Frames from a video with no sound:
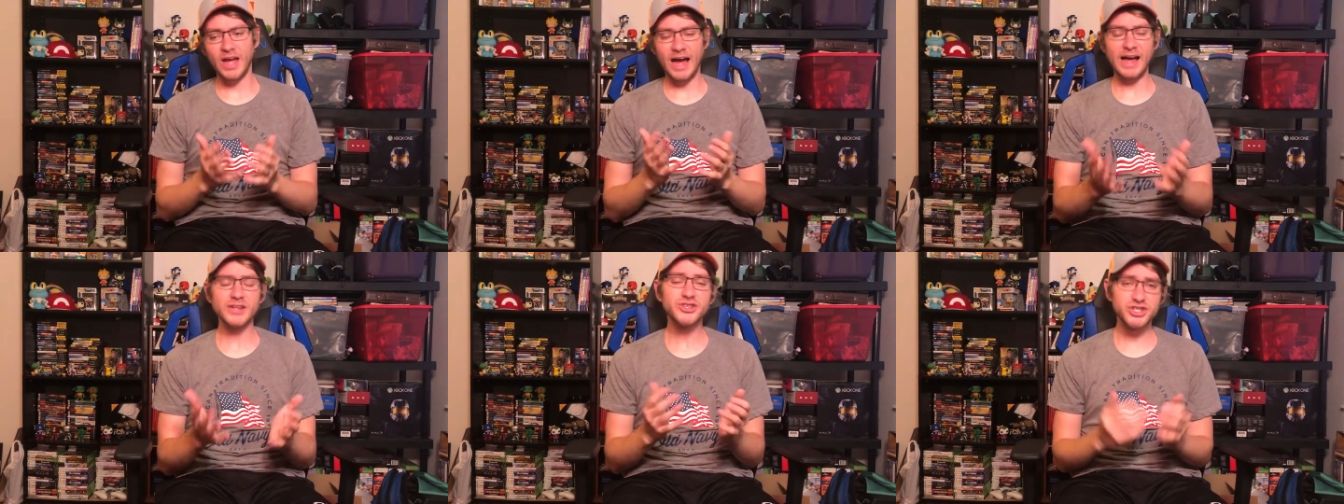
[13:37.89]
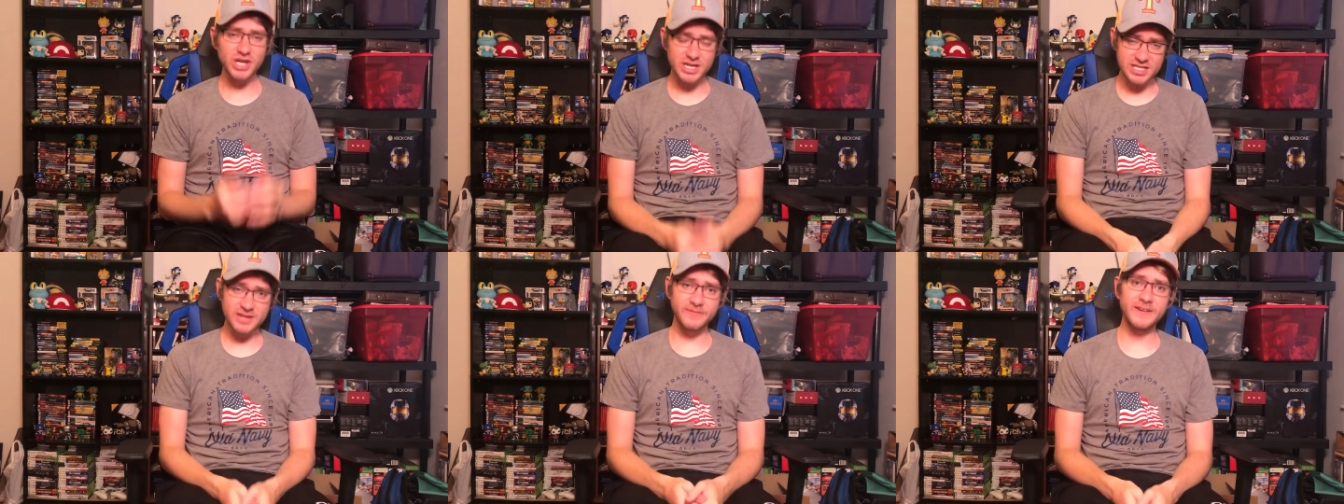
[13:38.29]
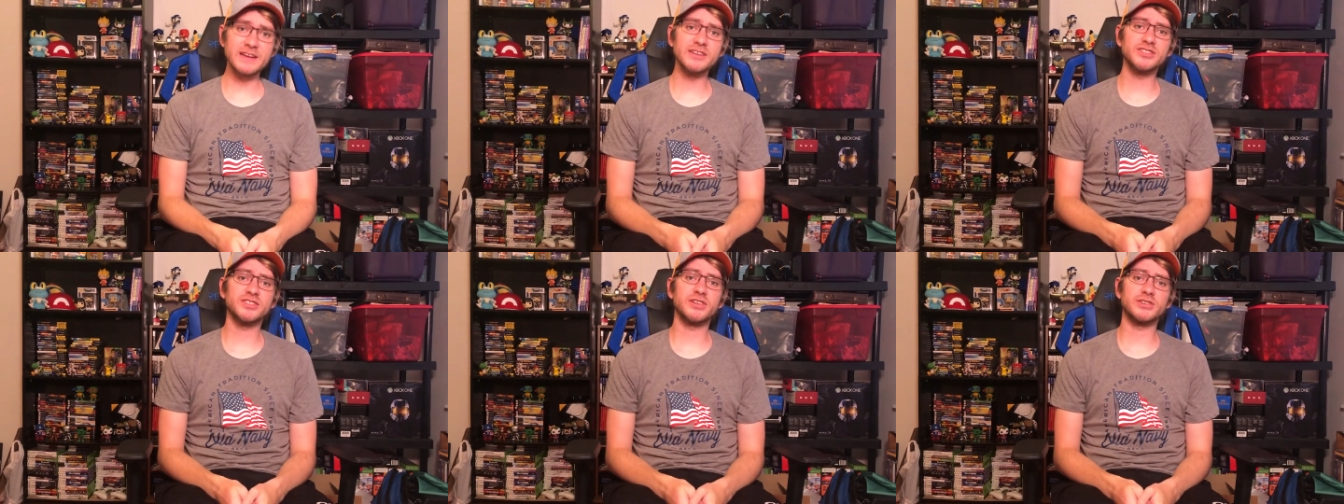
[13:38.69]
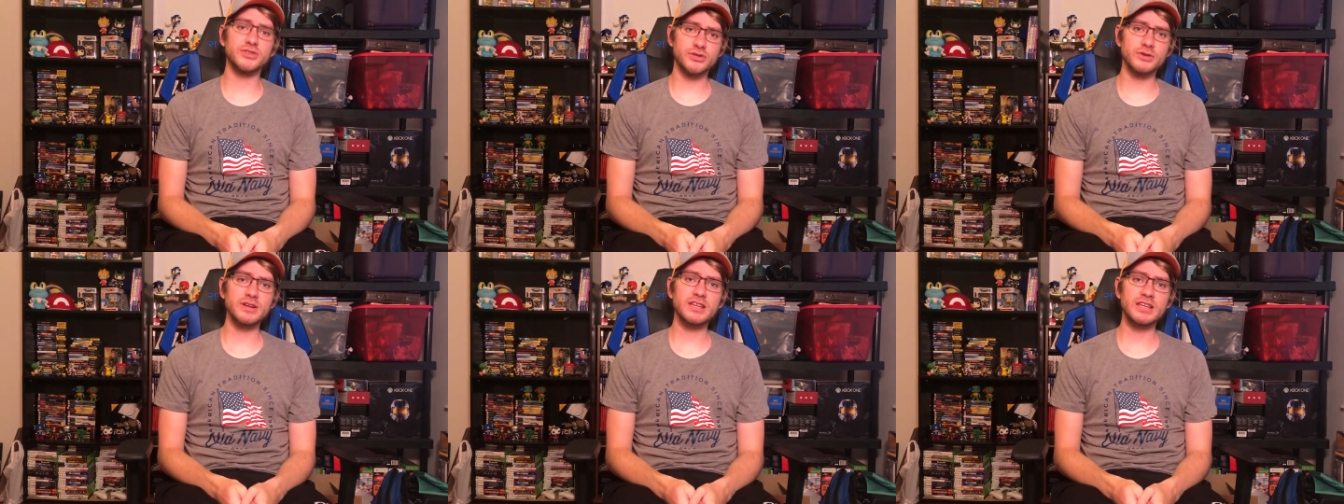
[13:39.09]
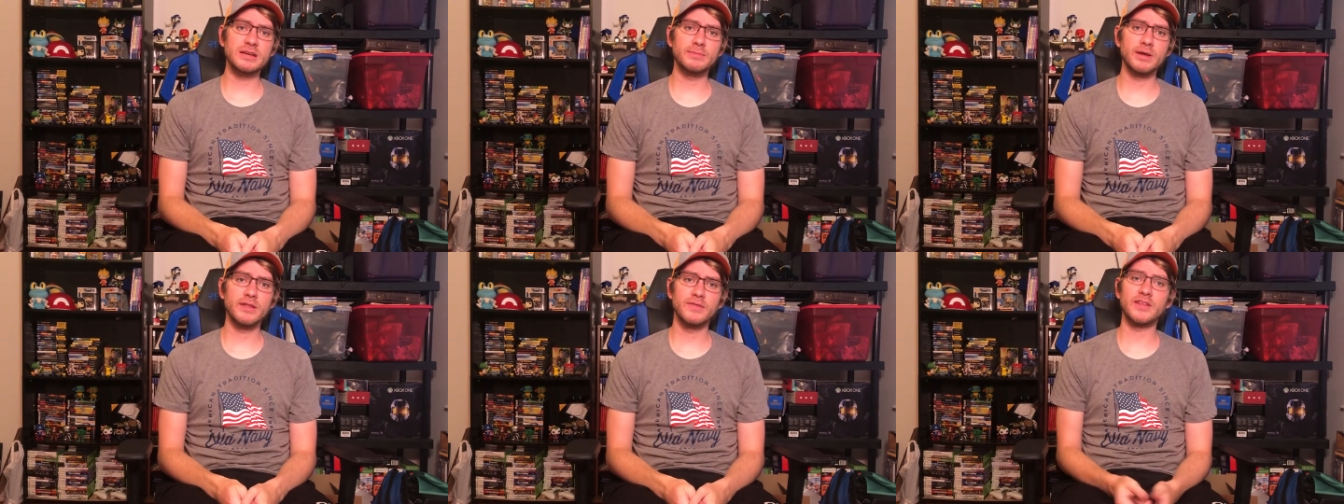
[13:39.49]
I just finished a
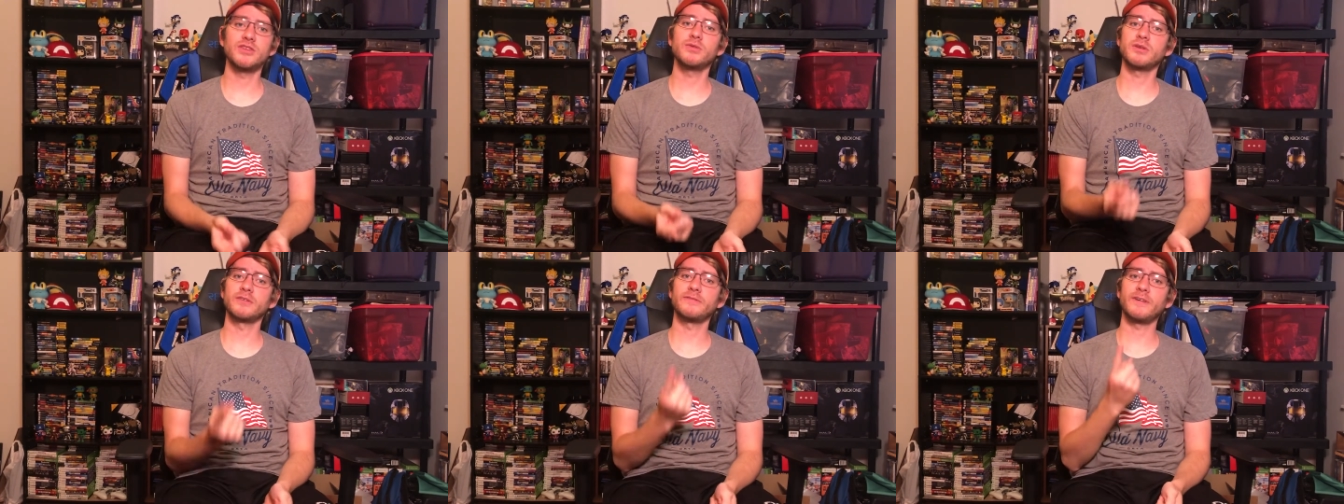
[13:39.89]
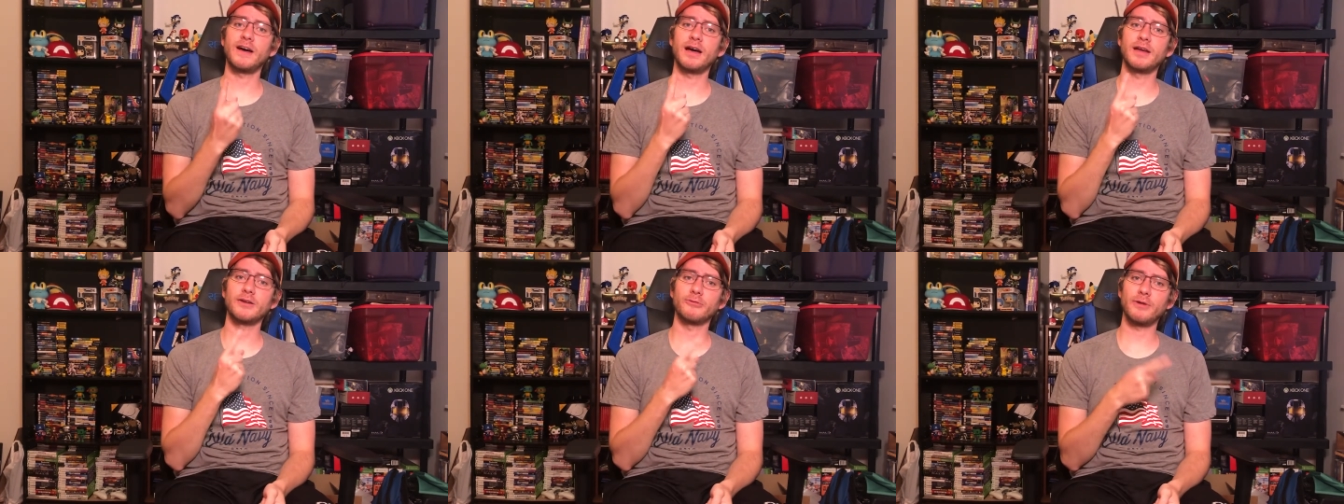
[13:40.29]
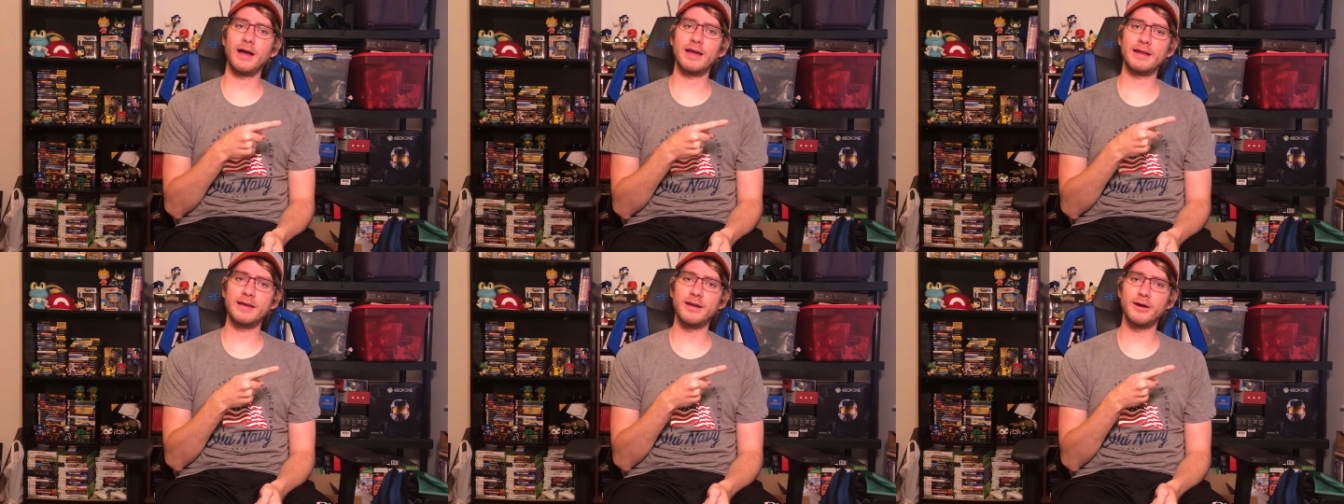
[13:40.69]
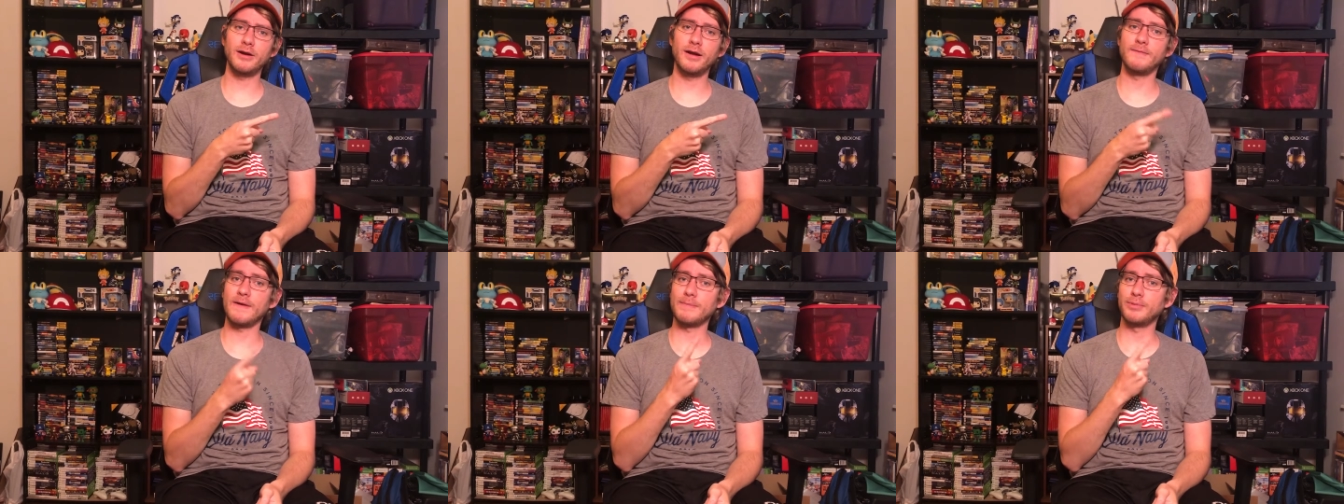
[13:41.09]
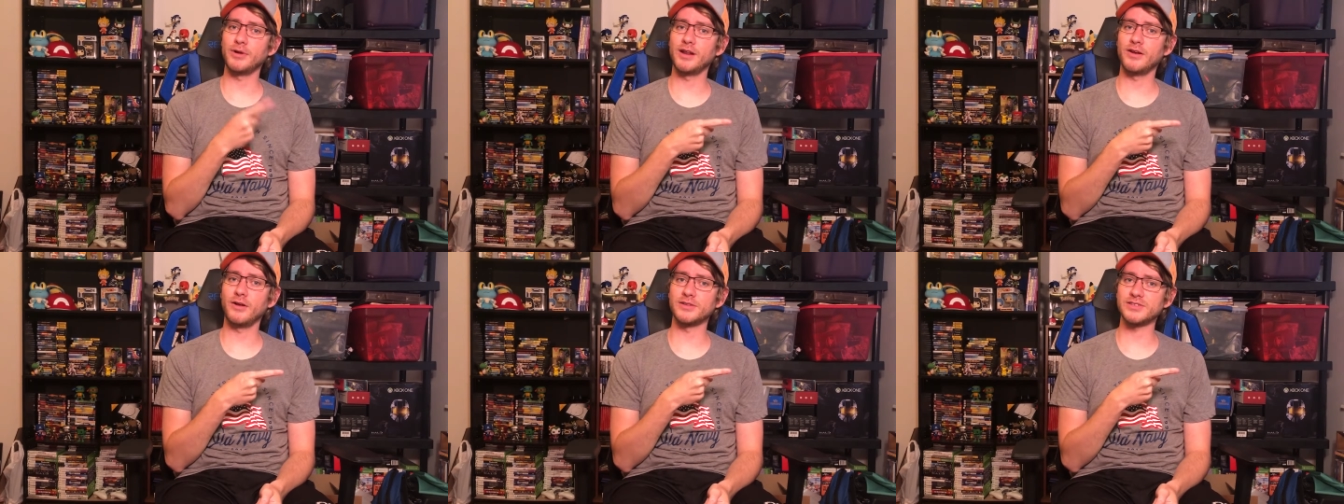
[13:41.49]
stream that you can find right here if I put
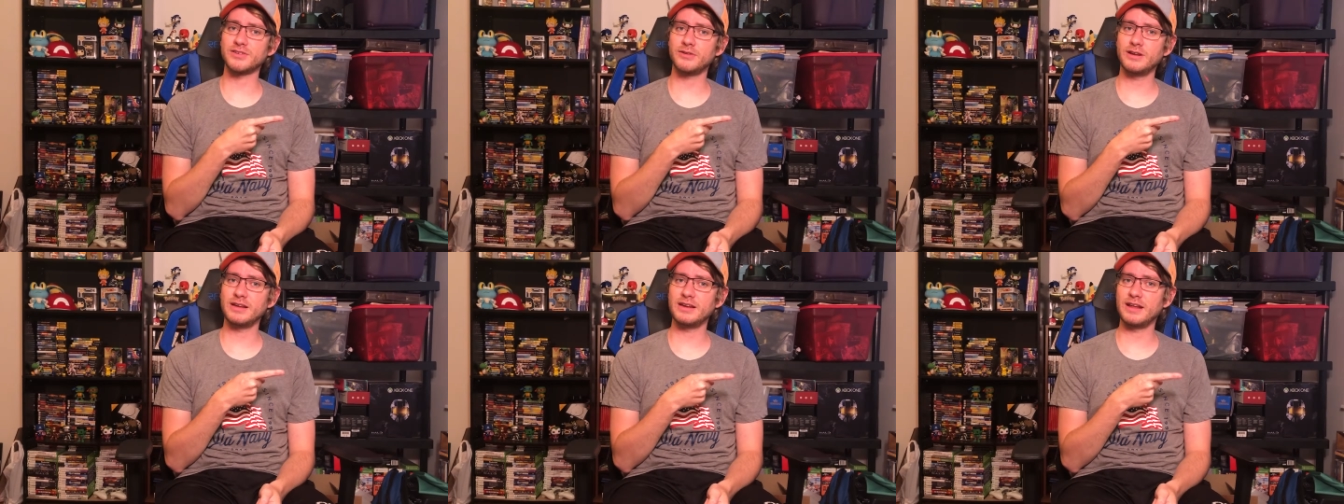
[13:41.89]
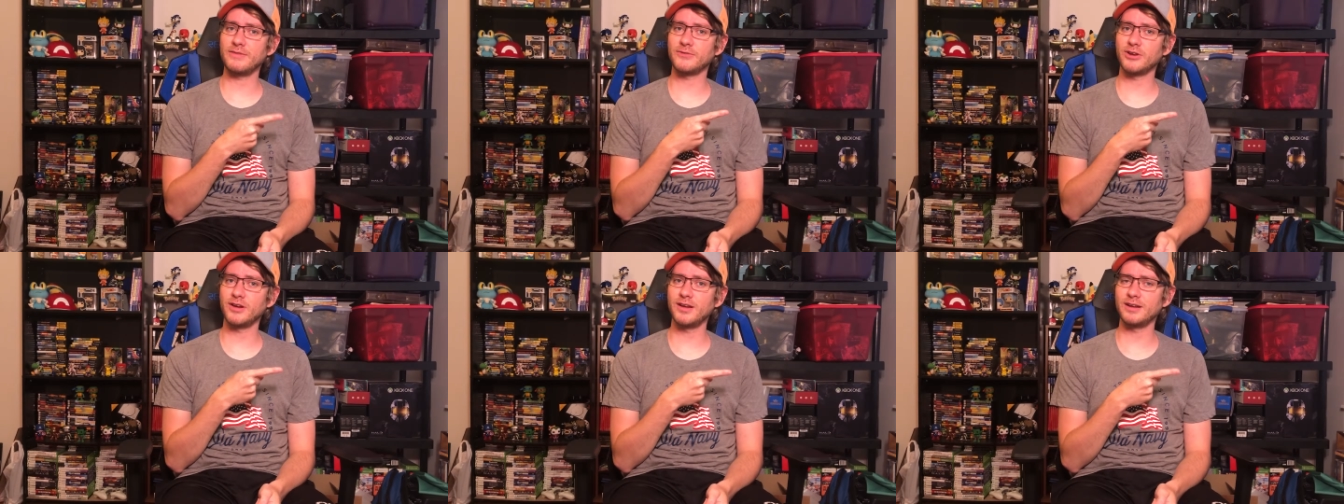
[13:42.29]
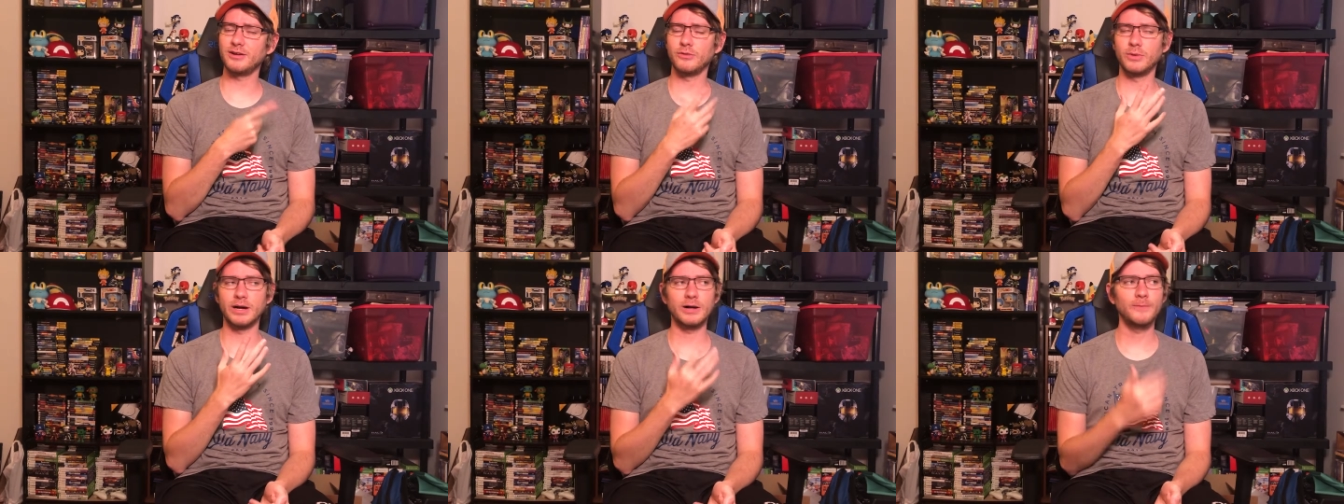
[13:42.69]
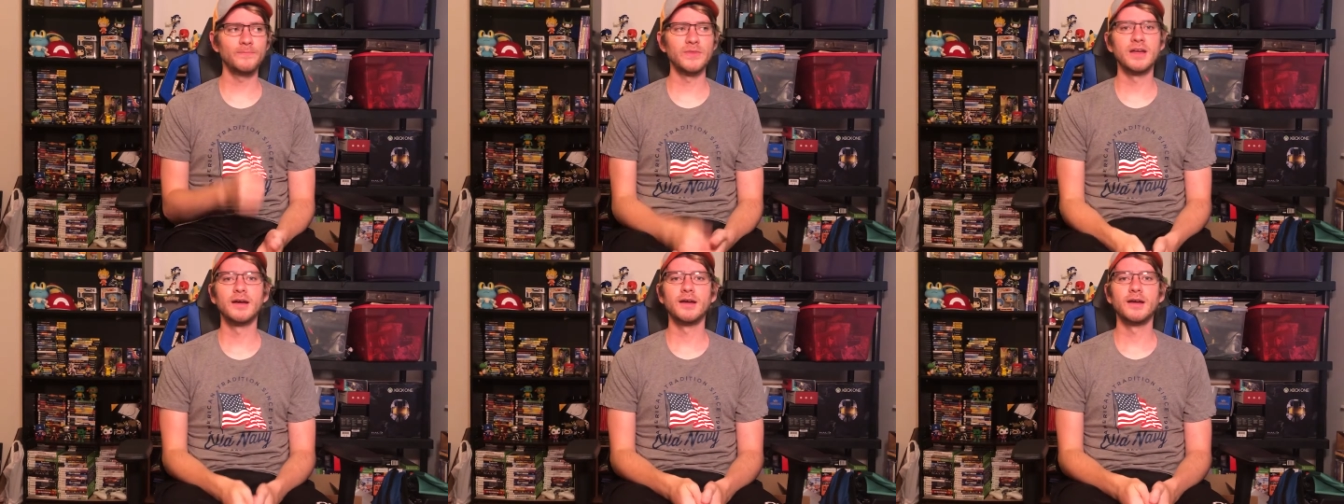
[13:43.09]
it on screen. If not, oh well.